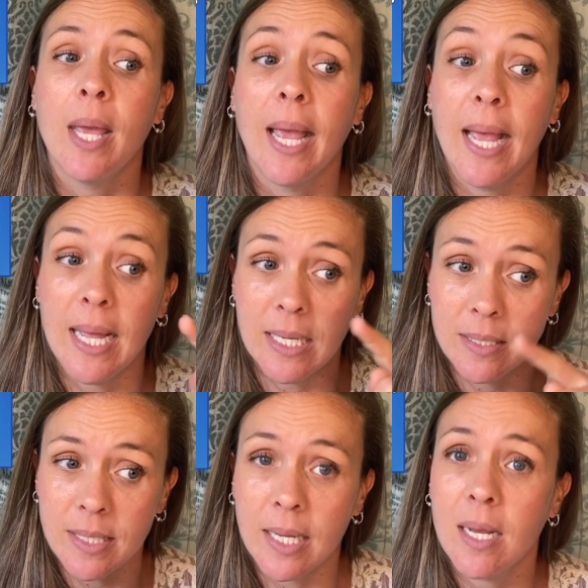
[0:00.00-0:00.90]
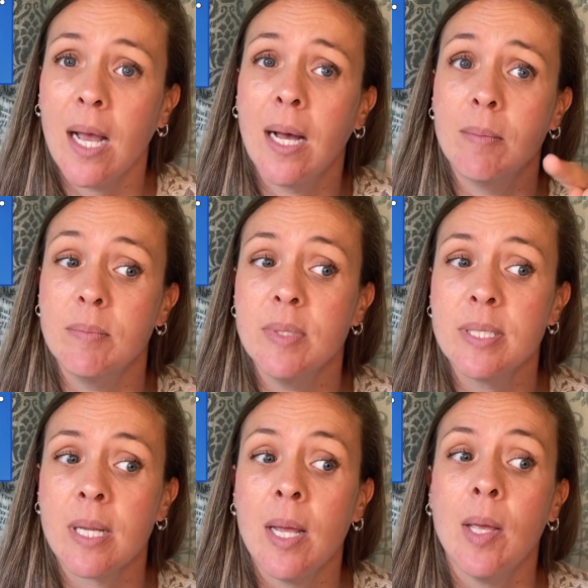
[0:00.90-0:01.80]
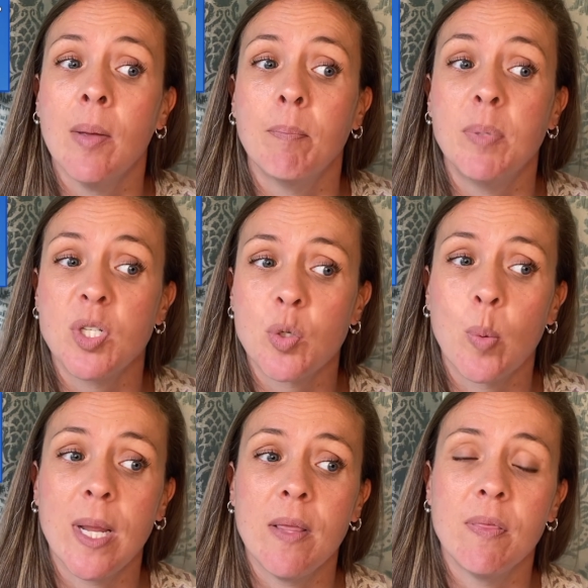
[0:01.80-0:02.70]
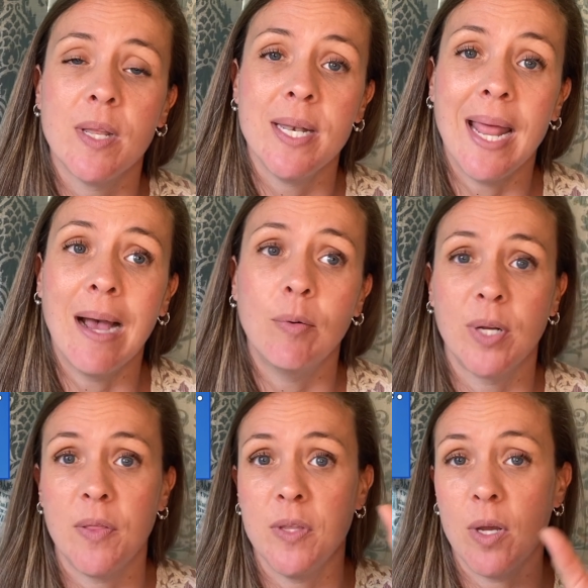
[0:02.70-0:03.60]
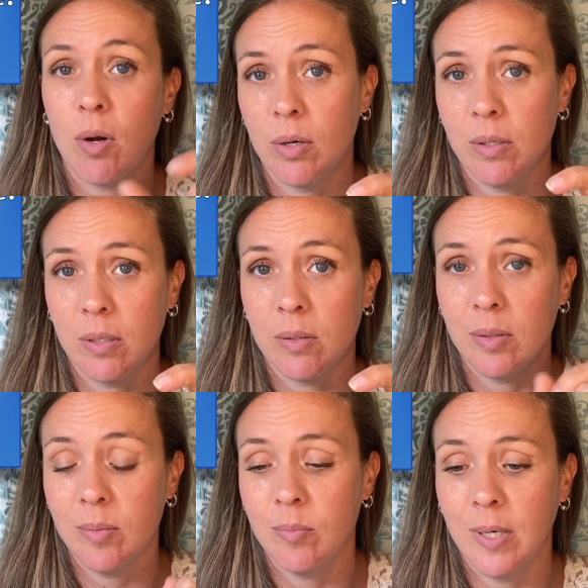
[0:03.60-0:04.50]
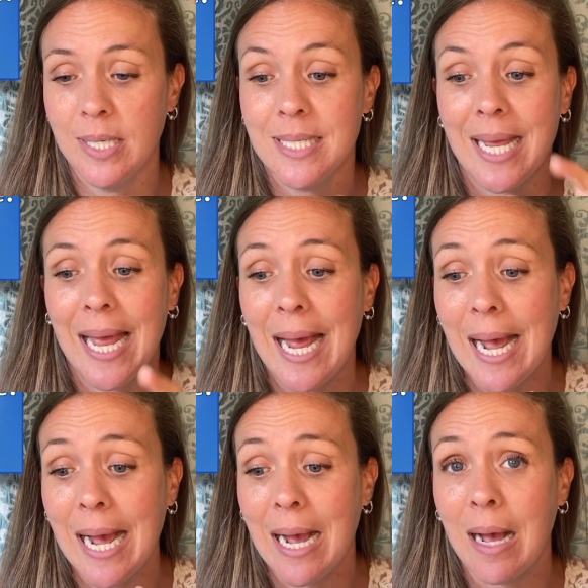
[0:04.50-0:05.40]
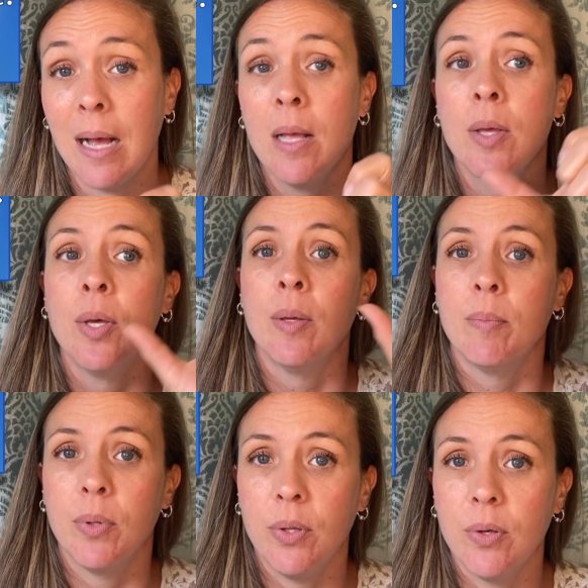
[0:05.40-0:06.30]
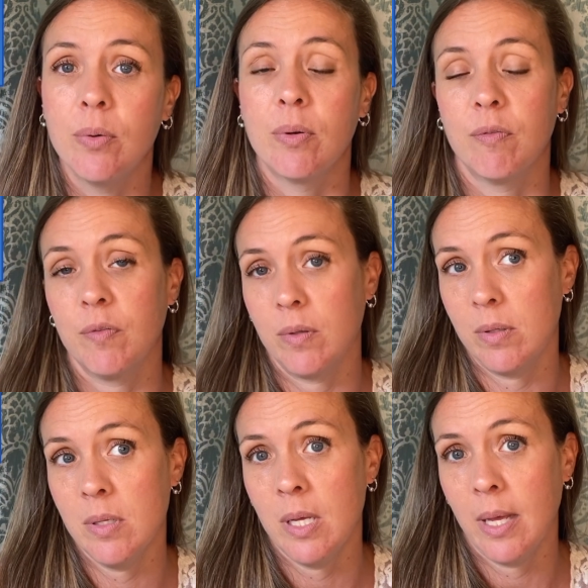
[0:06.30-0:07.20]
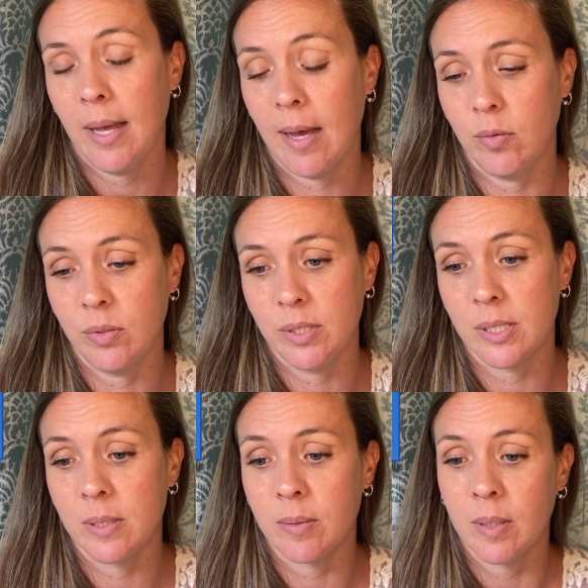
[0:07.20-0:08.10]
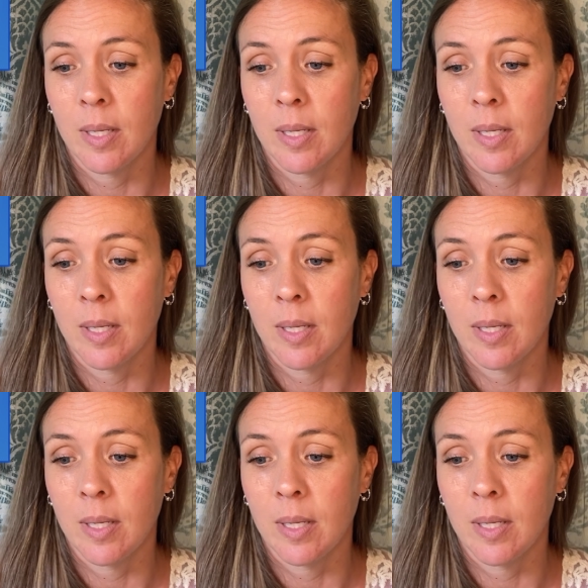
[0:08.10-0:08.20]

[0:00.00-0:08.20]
And it comes between the noun and the article, right? A beautiful house.